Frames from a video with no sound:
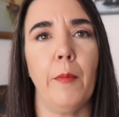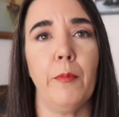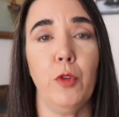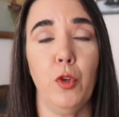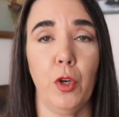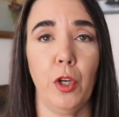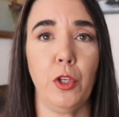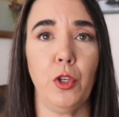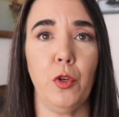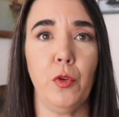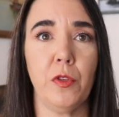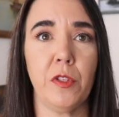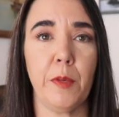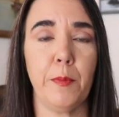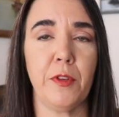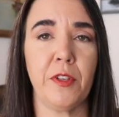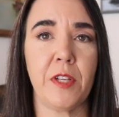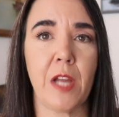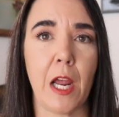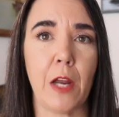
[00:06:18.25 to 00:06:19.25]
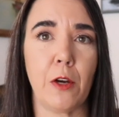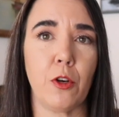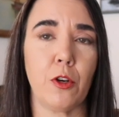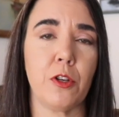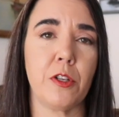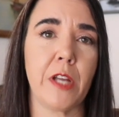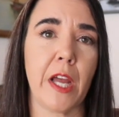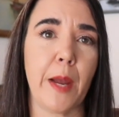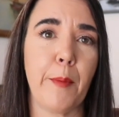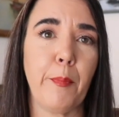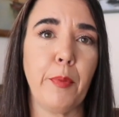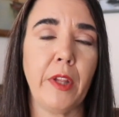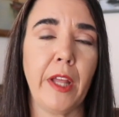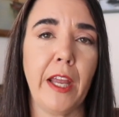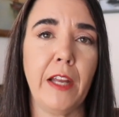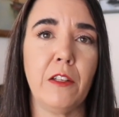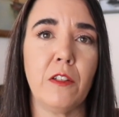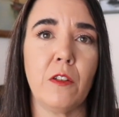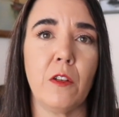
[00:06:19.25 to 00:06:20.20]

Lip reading: You can use some standard templates.